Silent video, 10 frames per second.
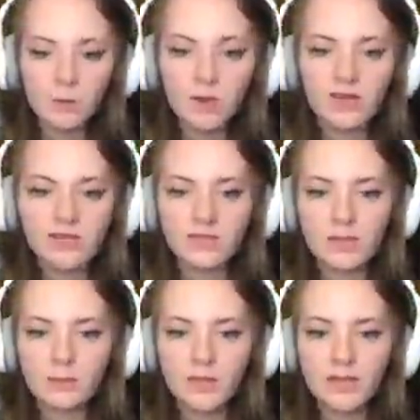whereas if
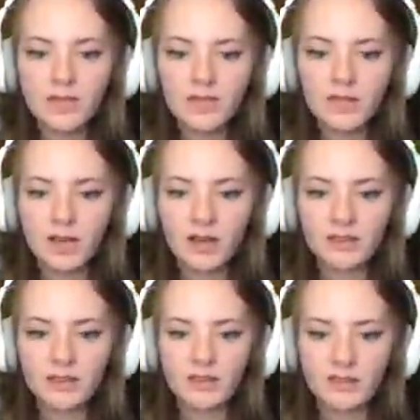somebody
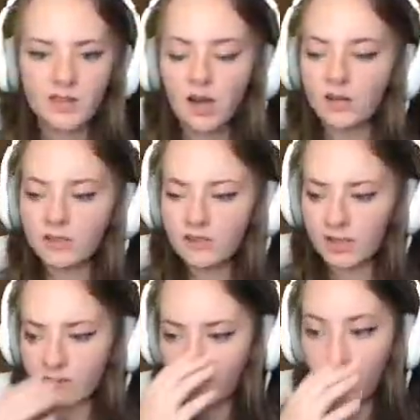either can't
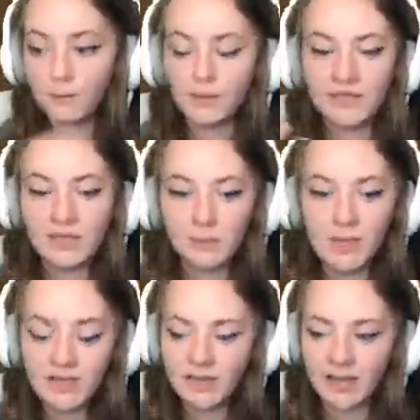like verbally
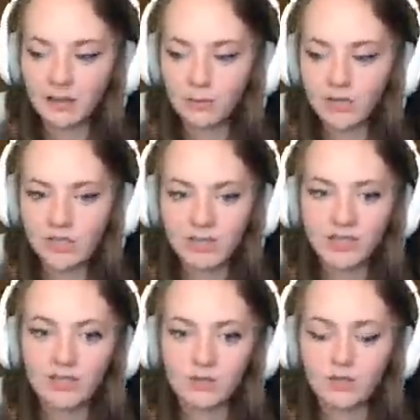speak a language and
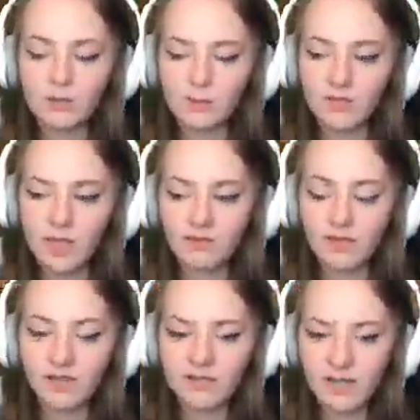they can only communicate
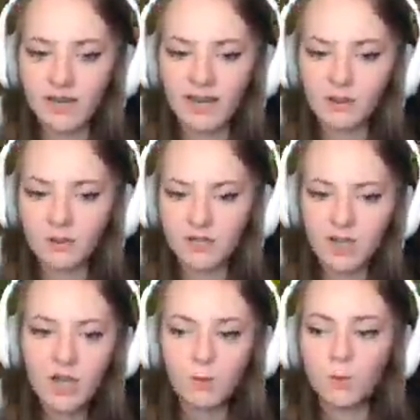via sign language,
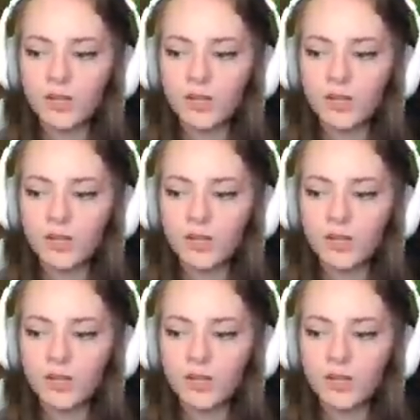we